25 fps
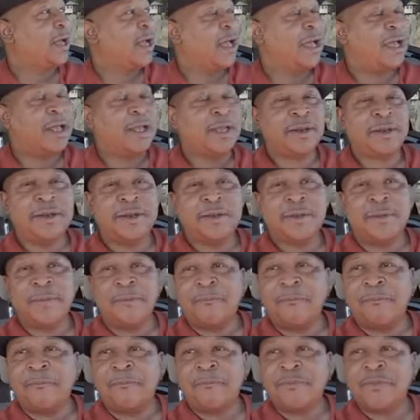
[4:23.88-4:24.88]
And
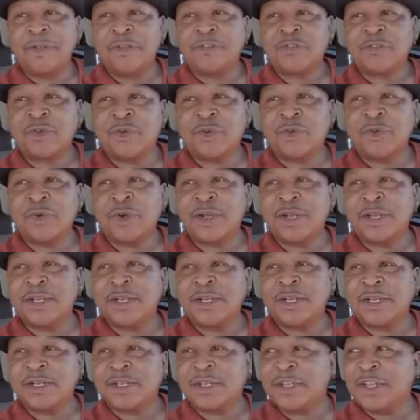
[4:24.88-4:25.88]
so,
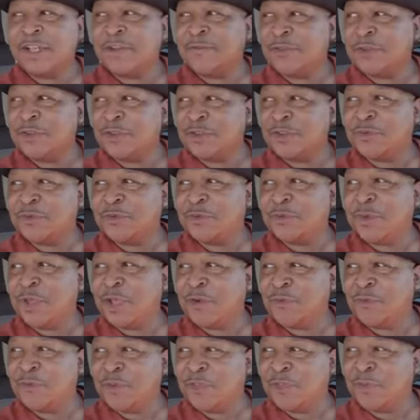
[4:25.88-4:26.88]
if you just
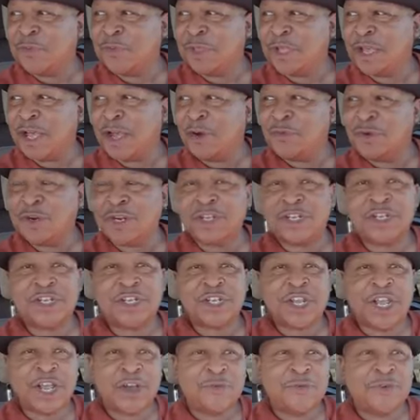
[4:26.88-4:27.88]
bear with me, I want to
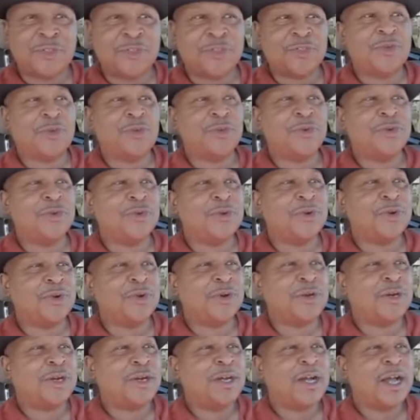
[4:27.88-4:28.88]
share with you
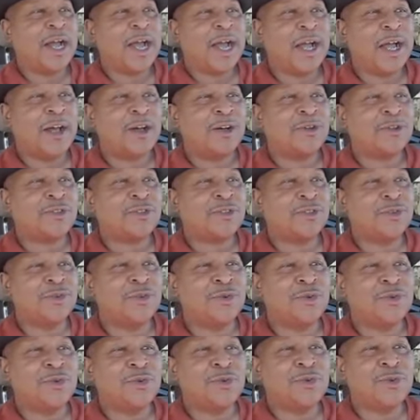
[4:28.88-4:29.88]
how
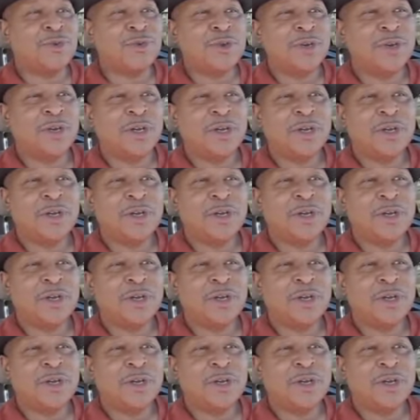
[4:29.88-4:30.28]
to